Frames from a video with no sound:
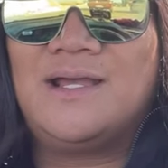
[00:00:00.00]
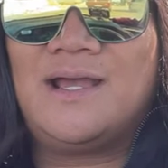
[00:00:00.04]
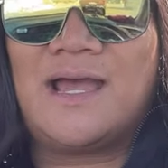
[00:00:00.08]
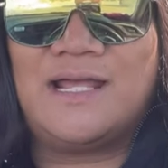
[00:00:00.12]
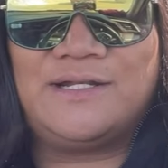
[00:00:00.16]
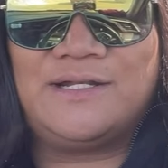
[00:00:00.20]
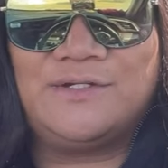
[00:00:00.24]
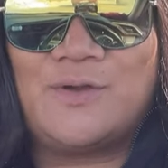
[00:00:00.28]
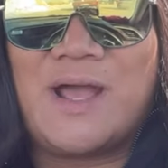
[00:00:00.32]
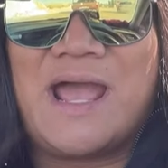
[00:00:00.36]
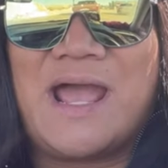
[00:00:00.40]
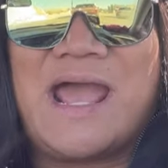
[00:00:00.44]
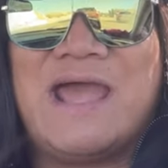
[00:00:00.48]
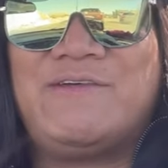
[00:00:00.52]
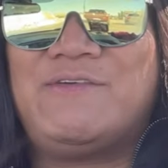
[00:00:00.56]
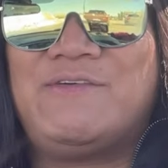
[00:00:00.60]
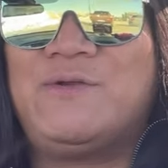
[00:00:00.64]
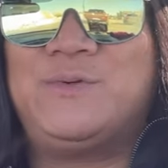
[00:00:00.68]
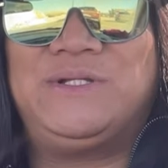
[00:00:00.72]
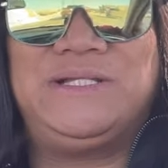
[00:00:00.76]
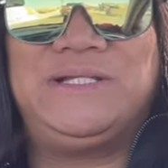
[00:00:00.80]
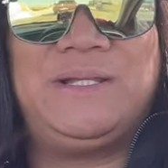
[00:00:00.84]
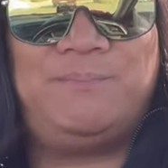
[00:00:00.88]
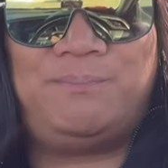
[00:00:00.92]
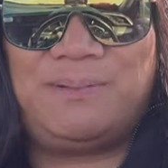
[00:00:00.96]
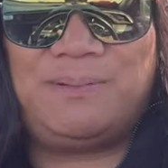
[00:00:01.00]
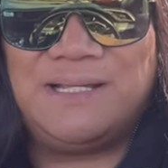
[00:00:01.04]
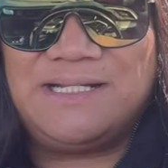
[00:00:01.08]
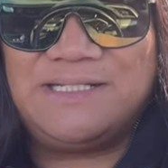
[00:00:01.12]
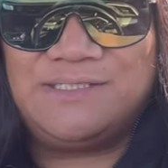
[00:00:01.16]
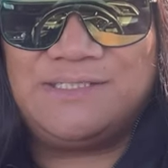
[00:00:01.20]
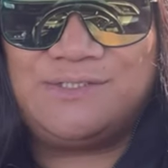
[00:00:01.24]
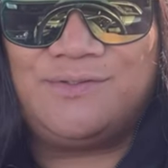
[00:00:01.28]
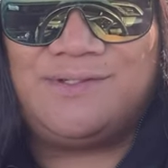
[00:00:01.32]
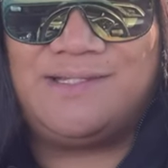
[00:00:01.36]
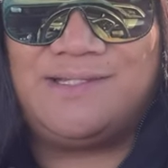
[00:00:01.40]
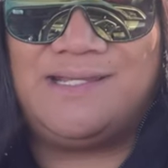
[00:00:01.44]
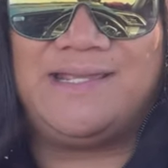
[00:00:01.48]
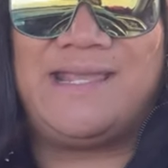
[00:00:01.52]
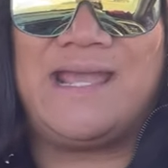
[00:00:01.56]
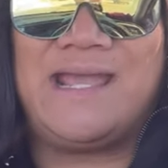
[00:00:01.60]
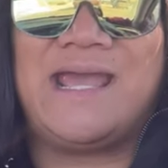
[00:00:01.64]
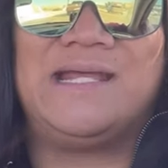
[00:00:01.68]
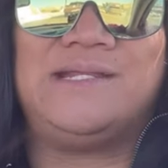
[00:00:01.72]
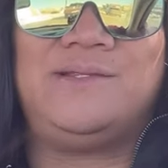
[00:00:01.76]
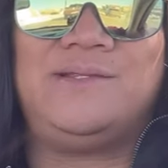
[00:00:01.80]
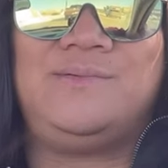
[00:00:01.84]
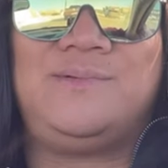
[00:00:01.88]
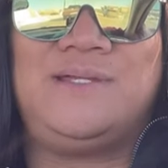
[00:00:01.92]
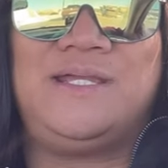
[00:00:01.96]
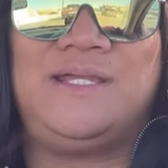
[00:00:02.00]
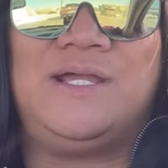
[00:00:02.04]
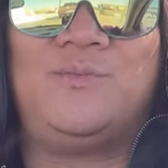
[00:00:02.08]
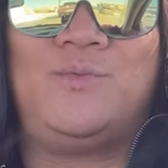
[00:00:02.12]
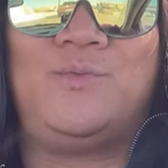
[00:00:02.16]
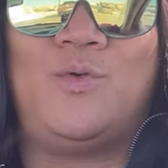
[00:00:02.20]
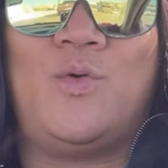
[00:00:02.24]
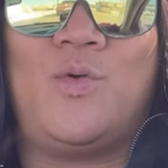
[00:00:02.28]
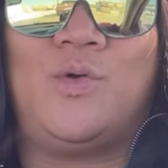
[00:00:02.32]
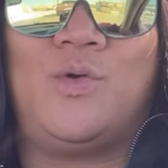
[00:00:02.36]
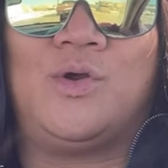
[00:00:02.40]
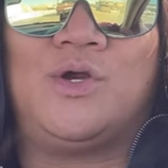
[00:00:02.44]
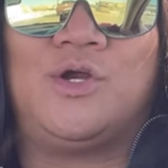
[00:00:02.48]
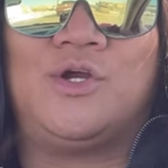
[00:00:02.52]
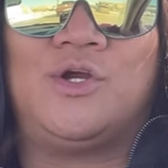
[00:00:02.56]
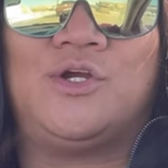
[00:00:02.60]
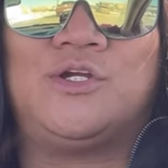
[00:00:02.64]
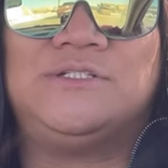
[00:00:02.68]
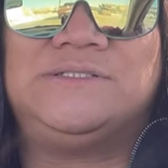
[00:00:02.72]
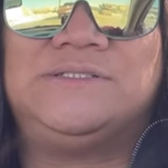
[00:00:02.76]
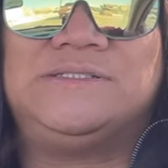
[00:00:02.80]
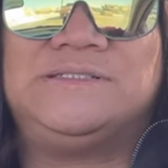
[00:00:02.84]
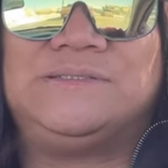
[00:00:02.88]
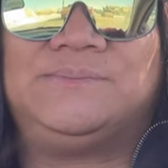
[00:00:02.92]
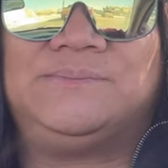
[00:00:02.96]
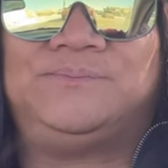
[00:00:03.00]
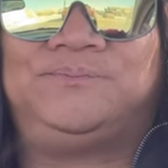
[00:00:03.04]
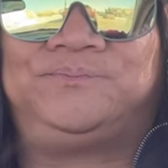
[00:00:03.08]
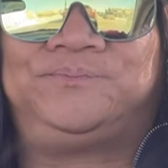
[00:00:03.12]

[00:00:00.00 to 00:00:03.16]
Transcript: I don't know, I haven't really been into the Academy Awards